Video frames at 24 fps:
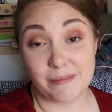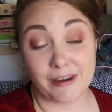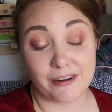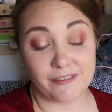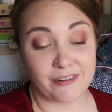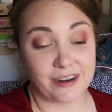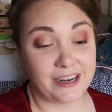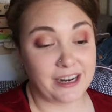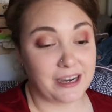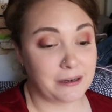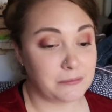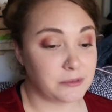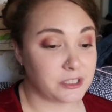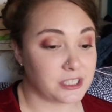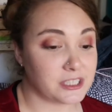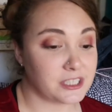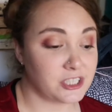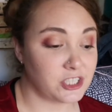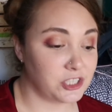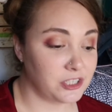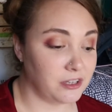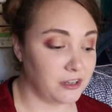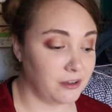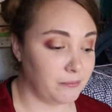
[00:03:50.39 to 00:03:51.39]
But right now I'm just
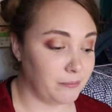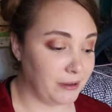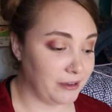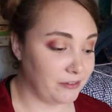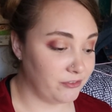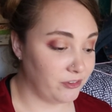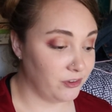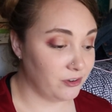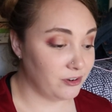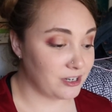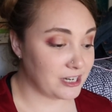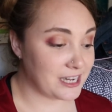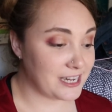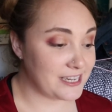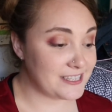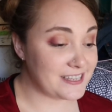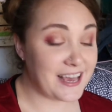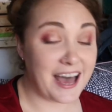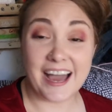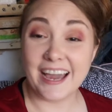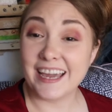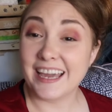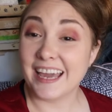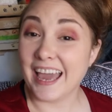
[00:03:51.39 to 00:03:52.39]
gonna chill on my floor because
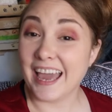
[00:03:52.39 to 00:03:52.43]
I